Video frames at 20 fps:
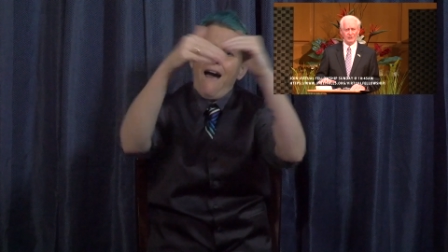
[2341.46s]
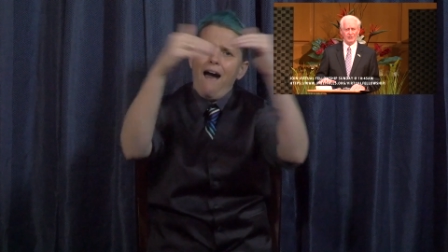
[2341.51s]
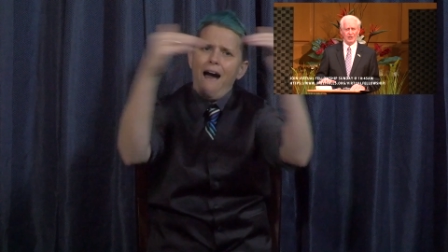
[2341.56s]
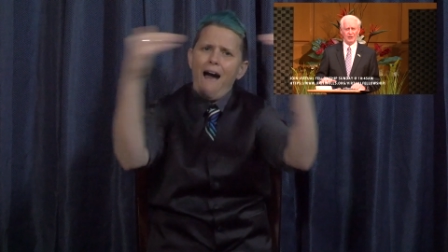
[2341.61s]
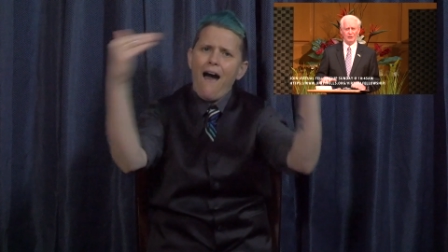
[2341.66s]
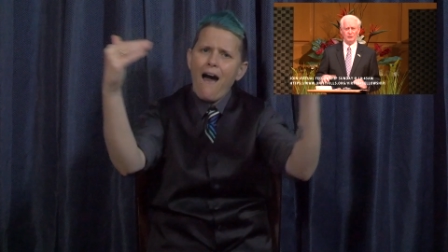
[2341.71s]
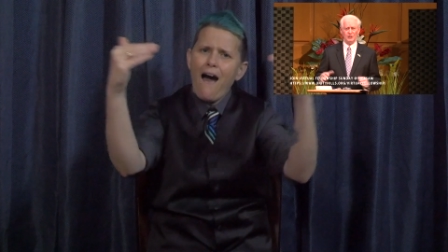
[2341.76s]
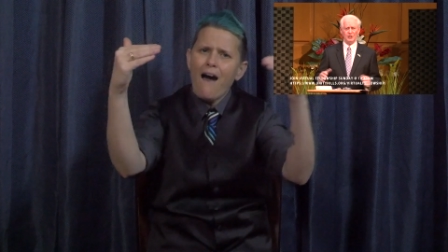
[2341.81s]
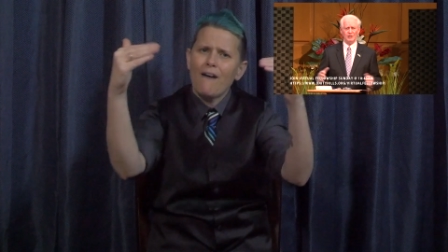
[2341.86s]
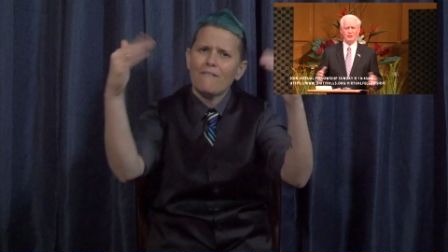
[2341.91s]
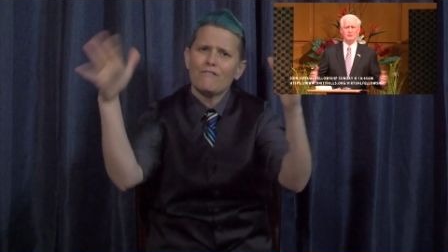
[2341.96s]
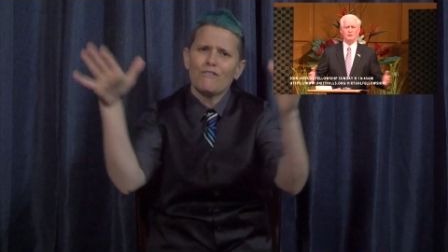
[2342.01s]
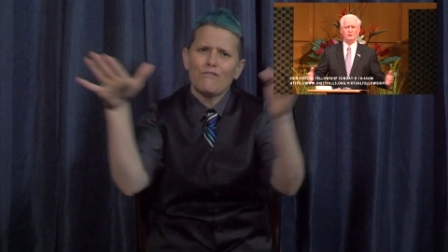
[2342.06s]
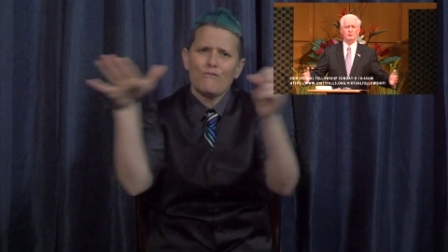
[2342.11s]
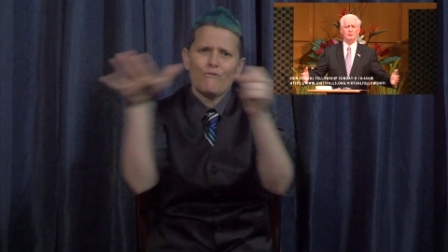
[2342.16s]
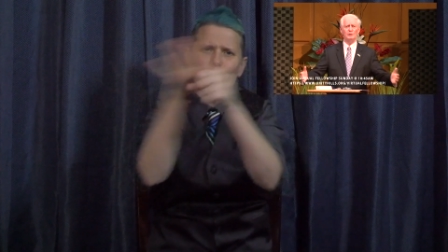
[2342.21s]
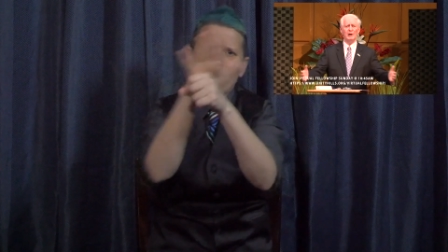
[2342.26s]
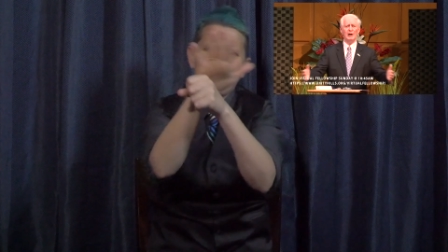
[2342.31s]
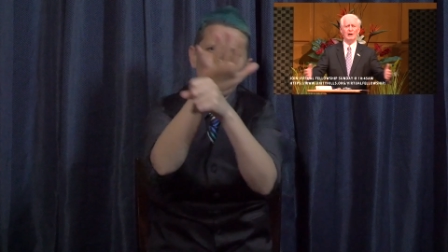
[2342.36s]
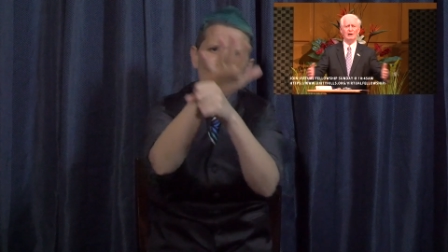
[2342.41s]
teachings,
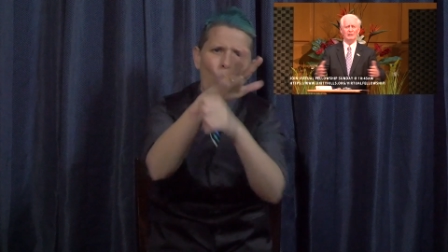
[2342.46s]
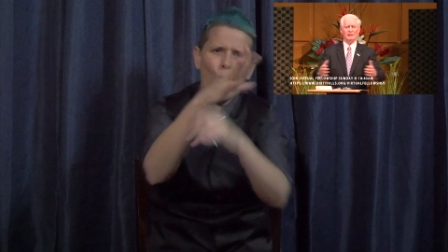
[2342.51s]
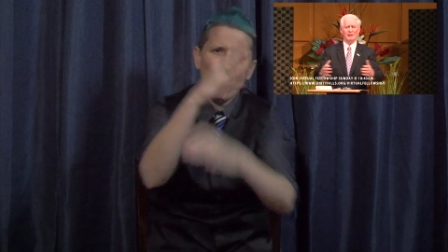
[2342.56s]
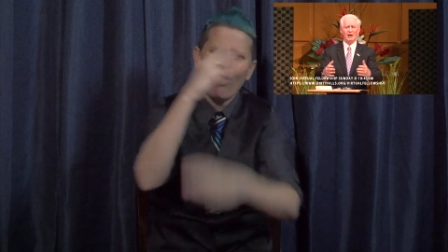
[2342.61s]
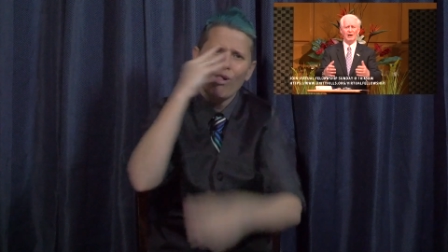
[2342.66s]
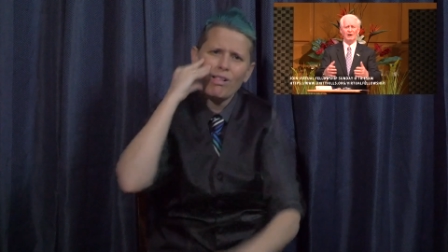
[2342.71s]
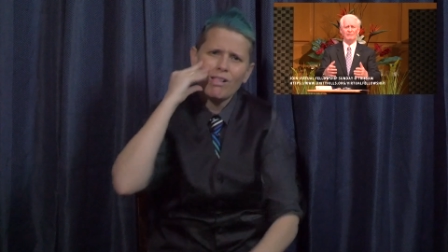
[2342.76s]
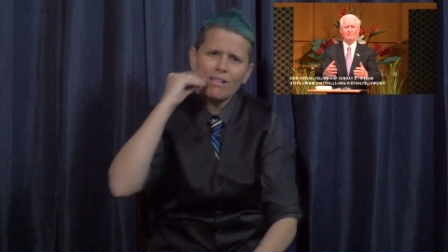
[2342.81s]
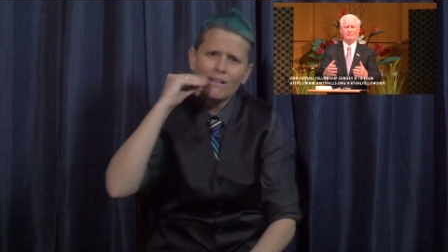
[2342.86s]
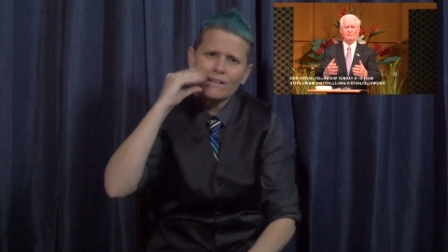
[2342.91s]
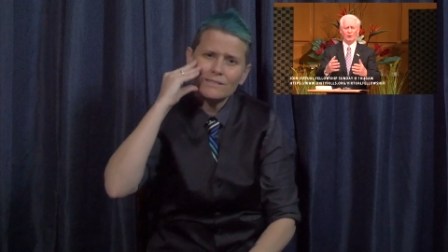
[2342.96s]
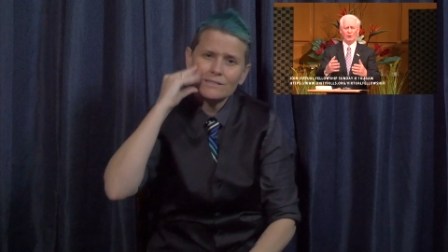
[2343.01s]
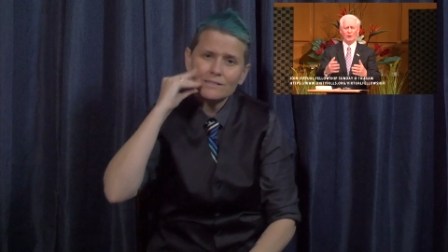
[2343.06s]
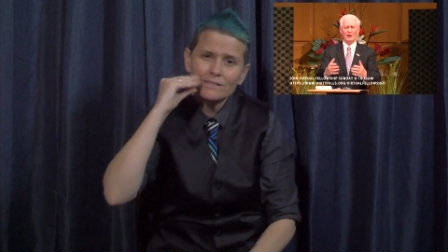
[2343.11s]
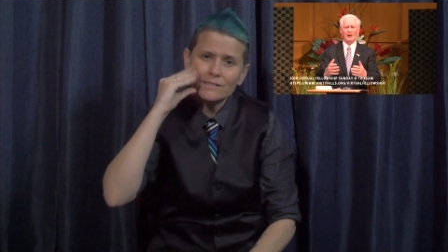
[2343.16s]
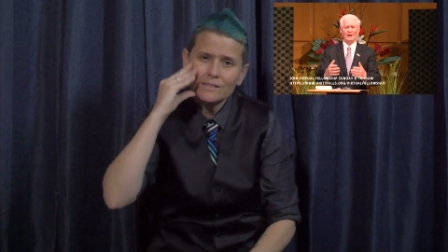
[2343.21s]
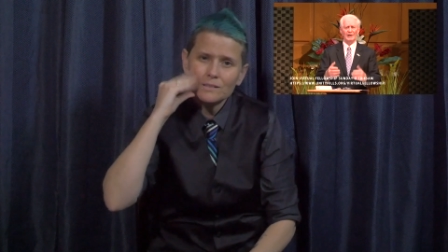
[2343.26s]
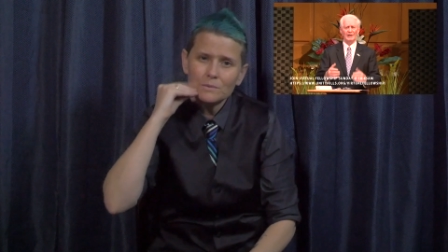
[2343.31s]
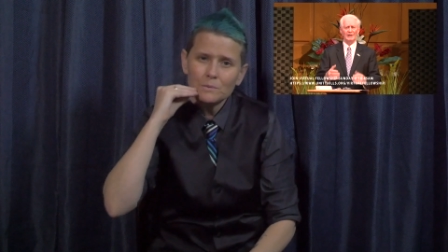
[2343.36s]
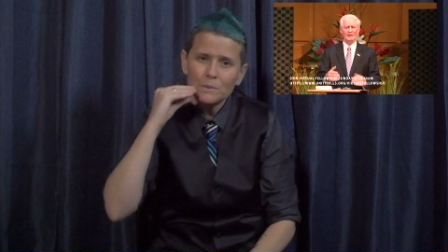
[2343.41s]
through our love for
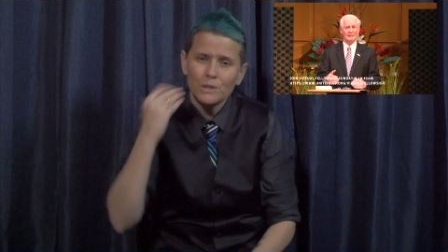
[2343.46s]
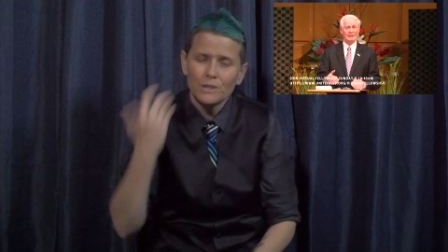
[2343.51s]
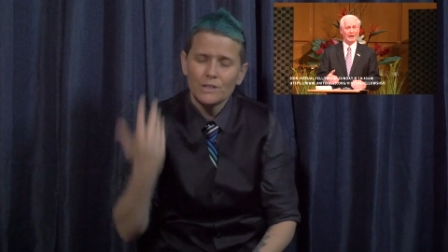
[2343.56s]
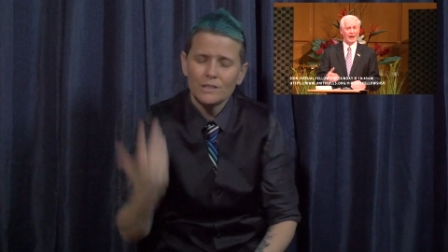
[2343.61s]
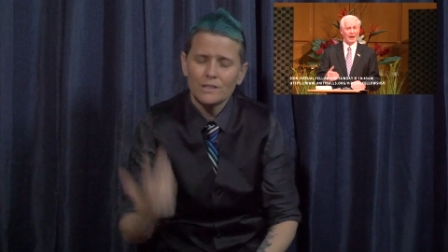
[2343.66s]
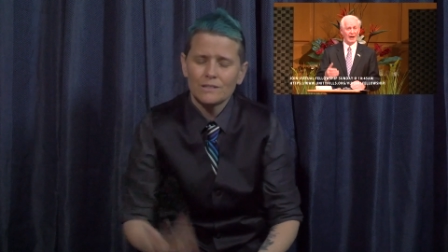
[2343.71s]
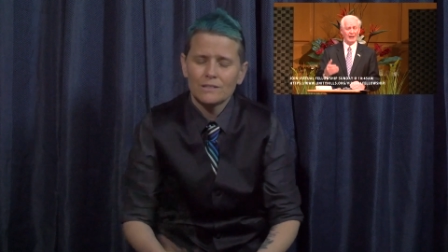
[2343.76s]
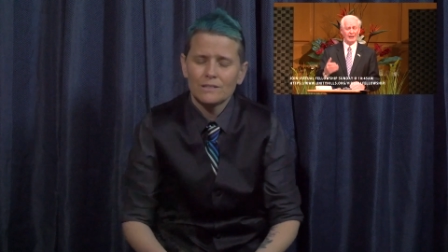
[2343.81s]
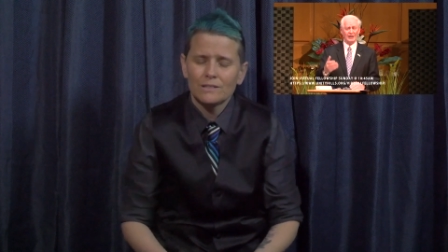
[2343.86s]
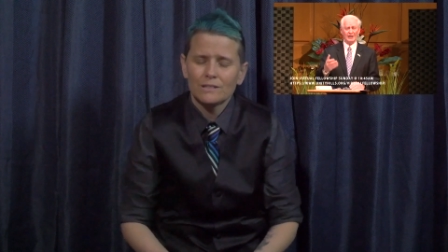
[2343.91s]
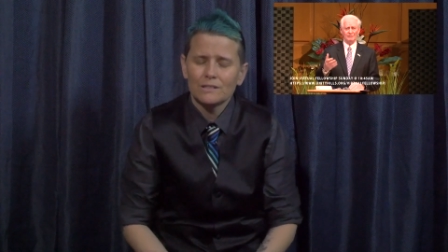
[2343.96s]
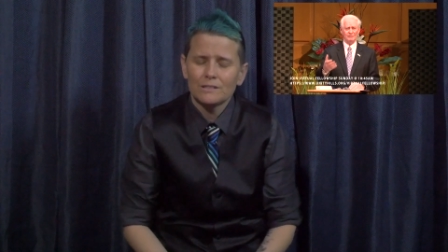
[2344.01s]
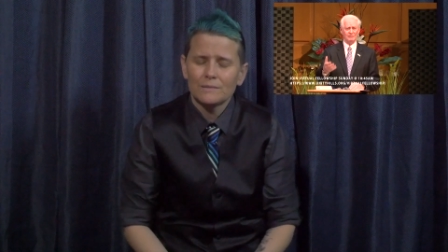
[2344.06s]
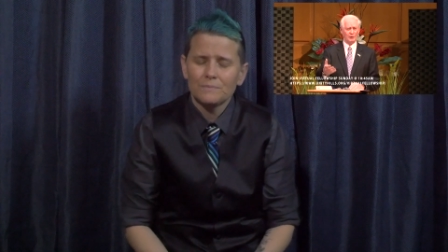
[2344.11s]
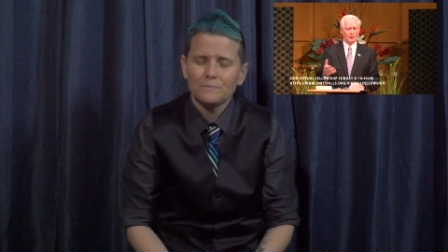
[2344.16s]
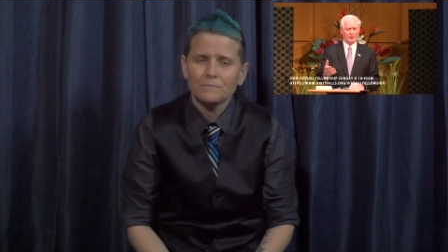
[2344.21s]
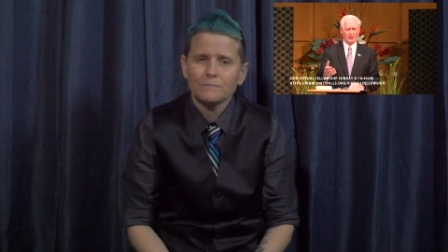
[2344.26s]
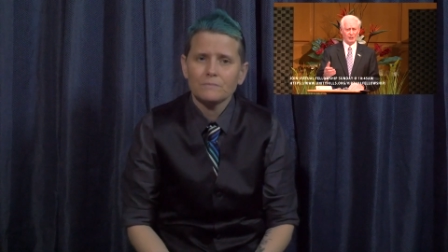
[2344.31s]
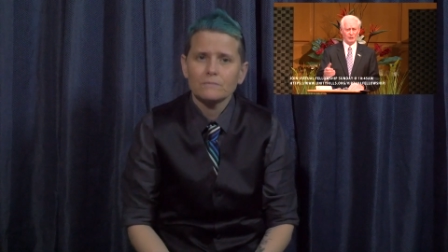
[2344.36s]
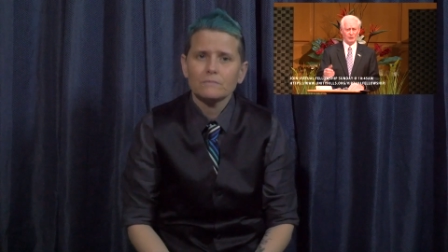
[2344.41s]
God and
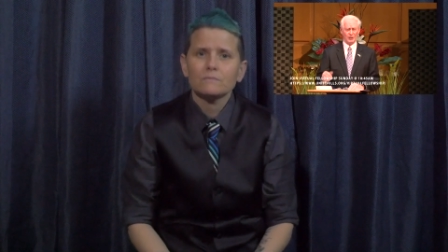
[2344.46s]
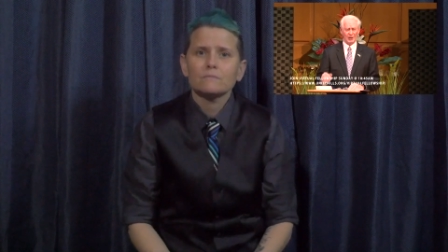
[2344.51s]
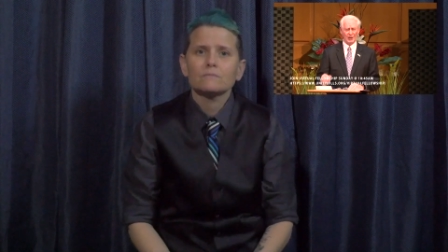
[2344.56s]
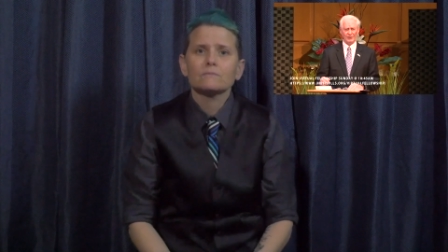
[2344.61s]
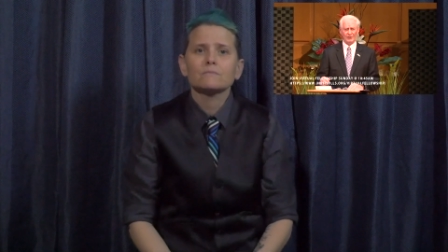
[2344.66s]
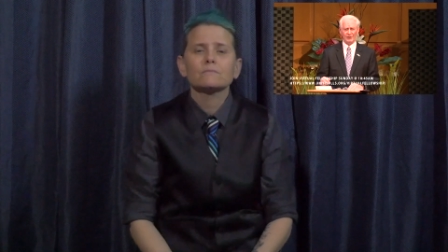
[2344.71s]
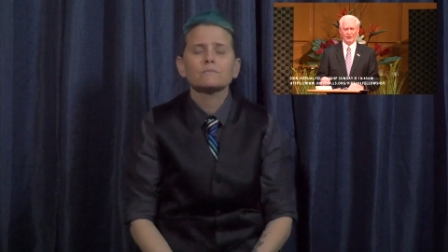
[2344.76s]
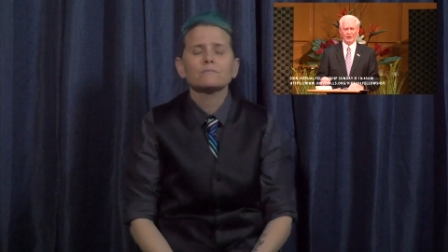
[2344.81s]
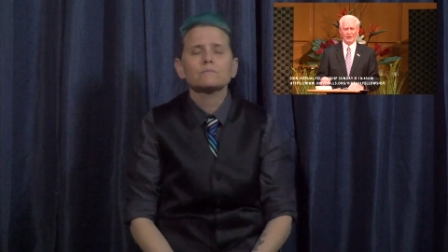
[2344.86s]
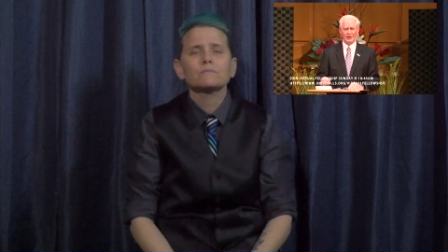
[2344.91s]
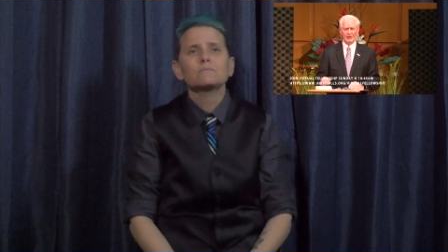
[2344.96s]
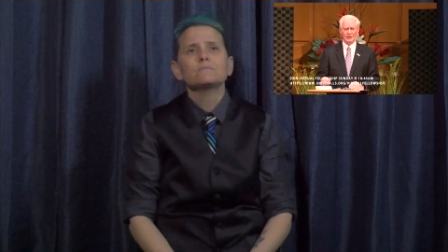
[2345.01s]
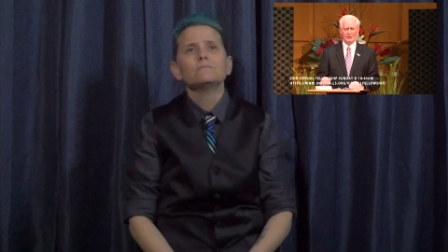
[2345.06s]
for each other,